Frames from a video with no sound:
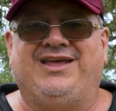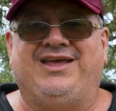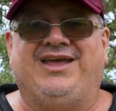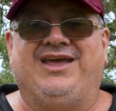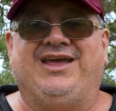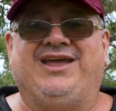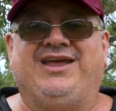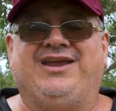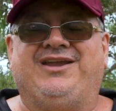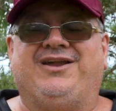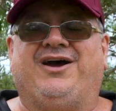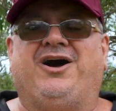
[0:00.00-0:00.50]

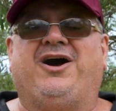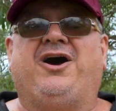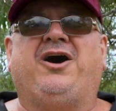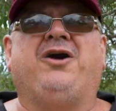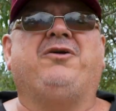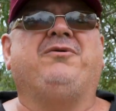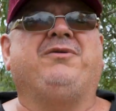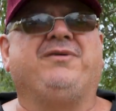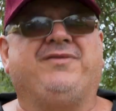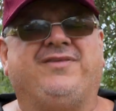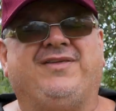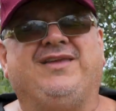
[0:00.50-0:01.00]
And I
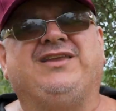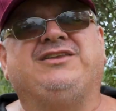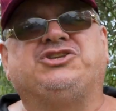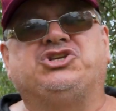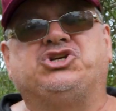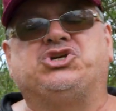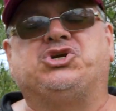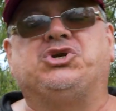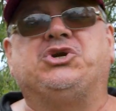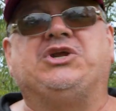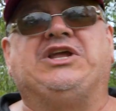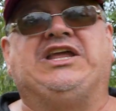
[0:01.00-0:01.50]
was
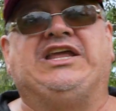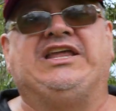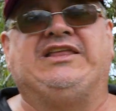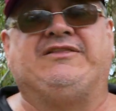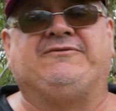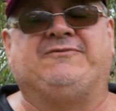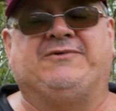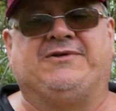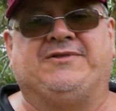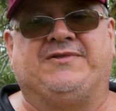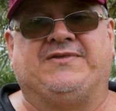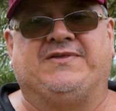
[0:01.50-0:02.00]

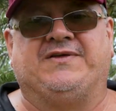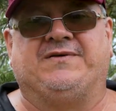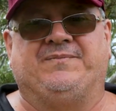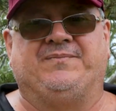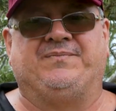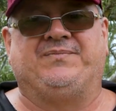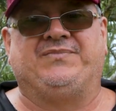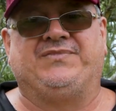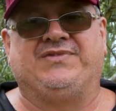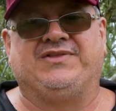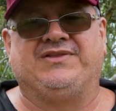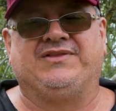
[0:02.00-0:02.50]
intrigued with them.
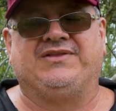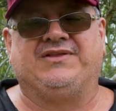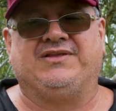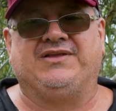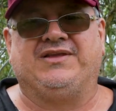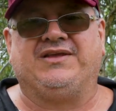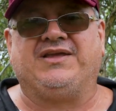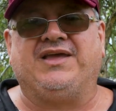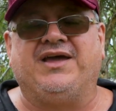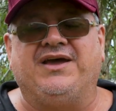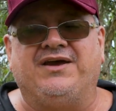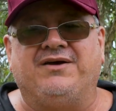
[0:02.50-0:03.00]

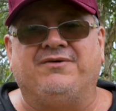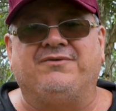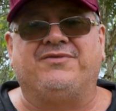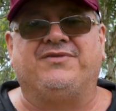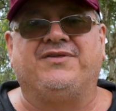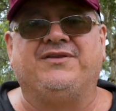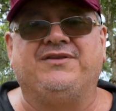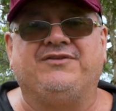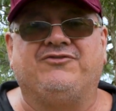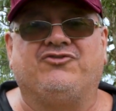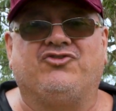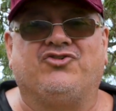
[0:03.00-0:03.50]
Okay, I was
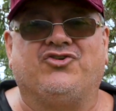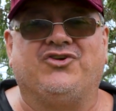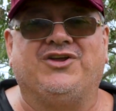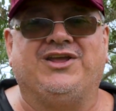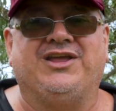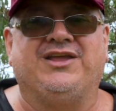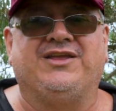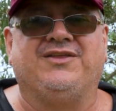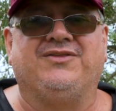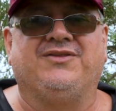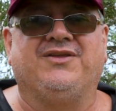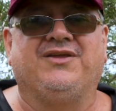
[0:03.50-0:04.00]

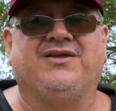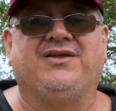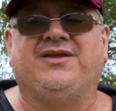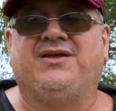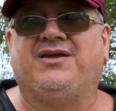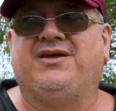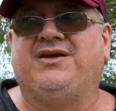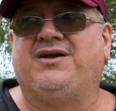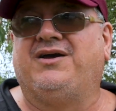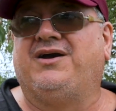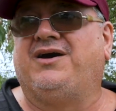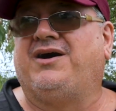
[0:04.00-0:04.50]
intrigued.
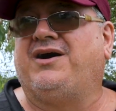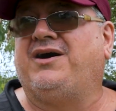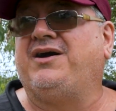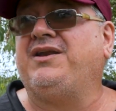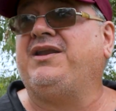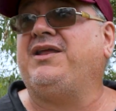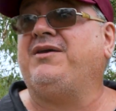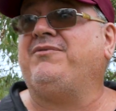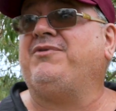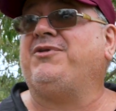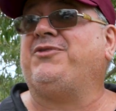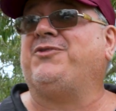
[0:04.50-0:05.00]
I
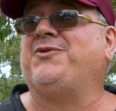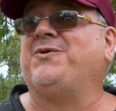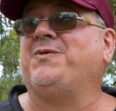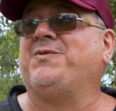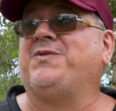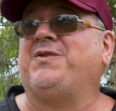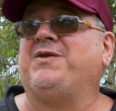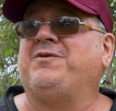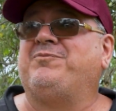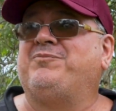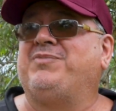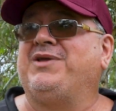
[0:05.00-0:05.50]
never
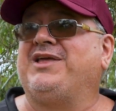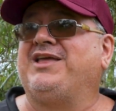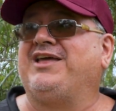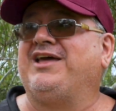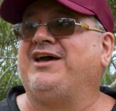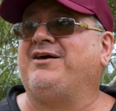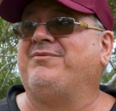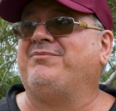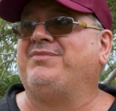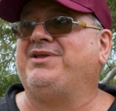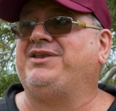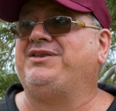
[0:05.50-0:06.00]
thought there'd
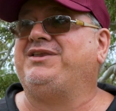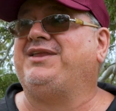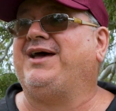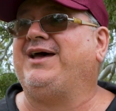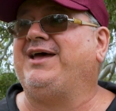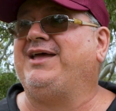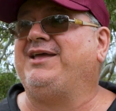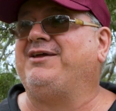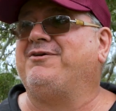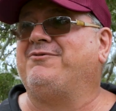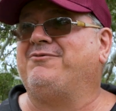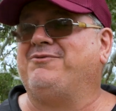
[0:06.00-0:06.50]
become a
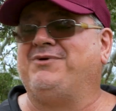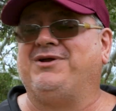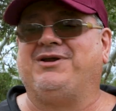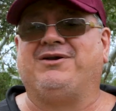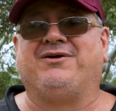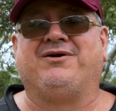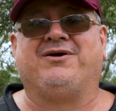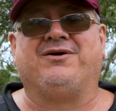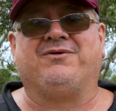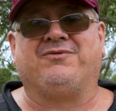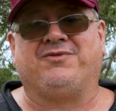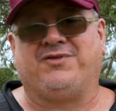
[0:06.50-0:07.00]
day
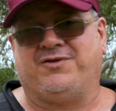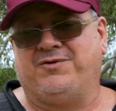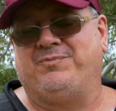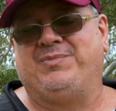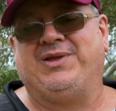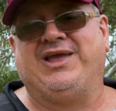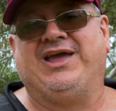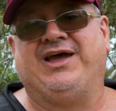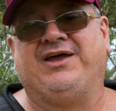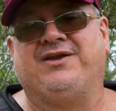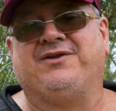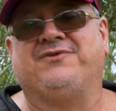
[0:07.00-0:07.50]
where I could
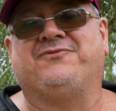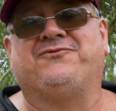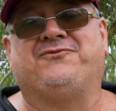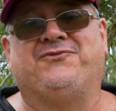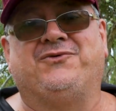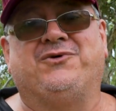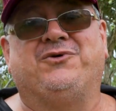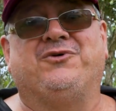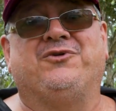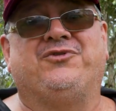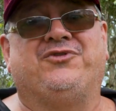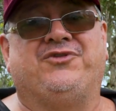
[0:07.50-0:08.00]
be able to
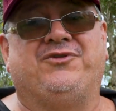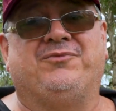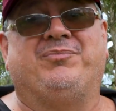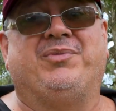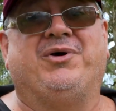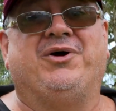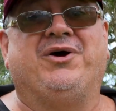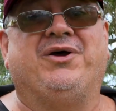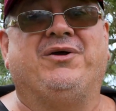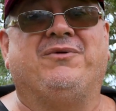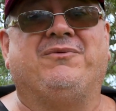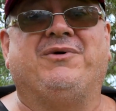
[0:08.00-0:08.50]
afford to
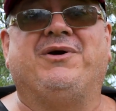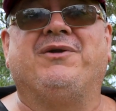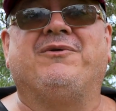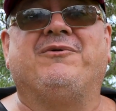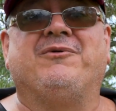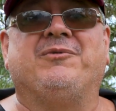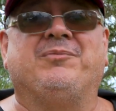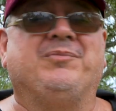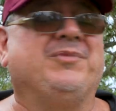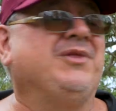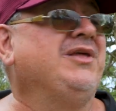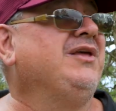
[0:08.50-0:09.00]
buy one of
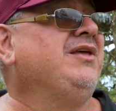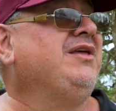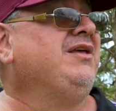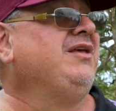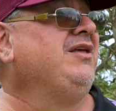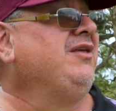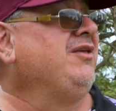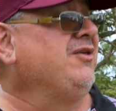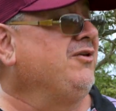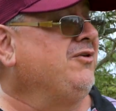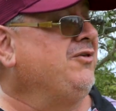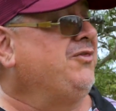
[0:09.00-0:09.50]
them.
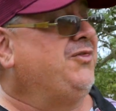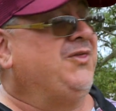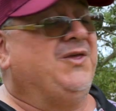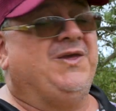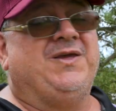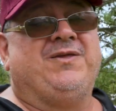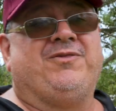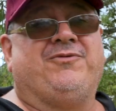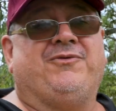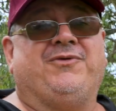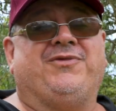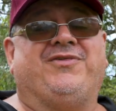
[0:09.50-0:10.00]
Because
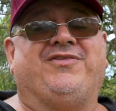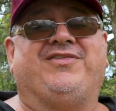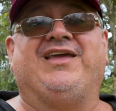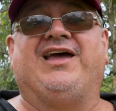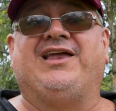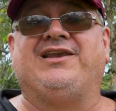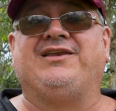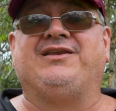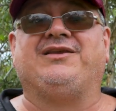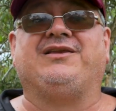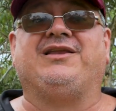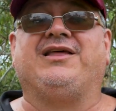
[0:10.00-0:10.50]
these were
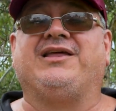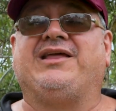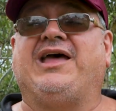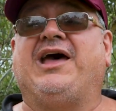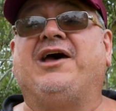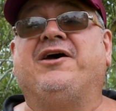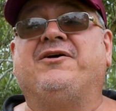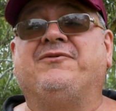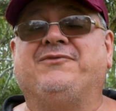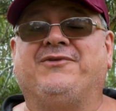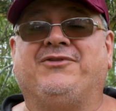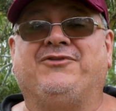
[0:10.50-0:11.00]
selling at
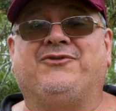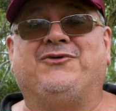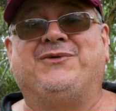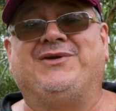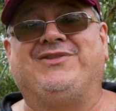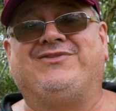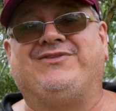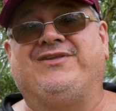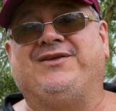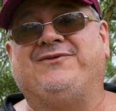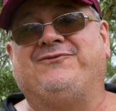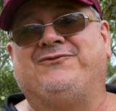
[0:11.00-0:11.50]
over
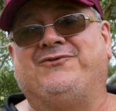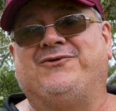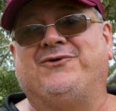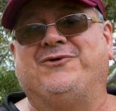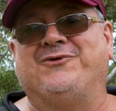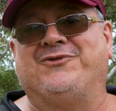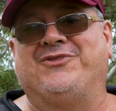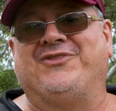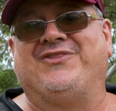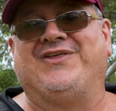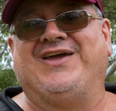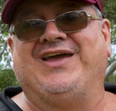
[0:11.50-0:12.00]

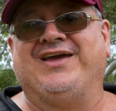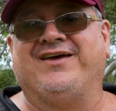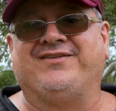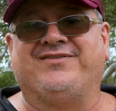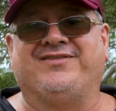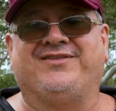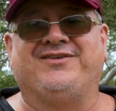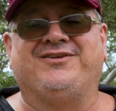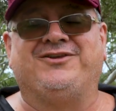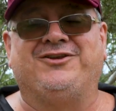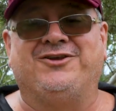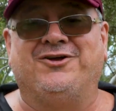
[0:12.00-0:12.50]

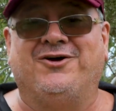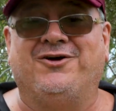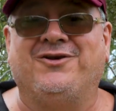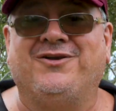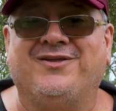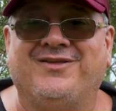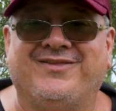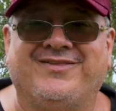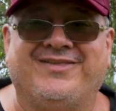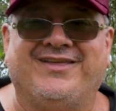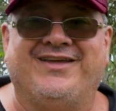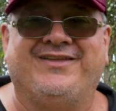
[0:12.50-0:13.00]

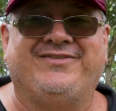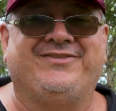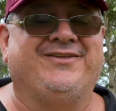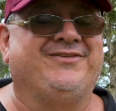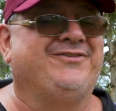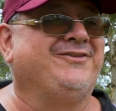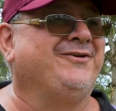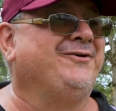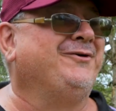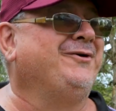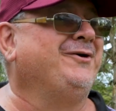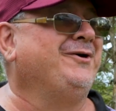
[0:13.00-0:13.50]
$24,000 at the
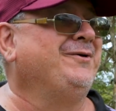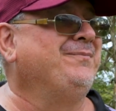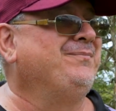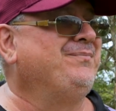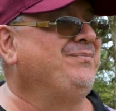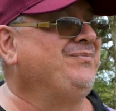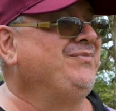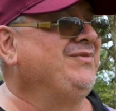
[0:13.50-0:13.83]
time.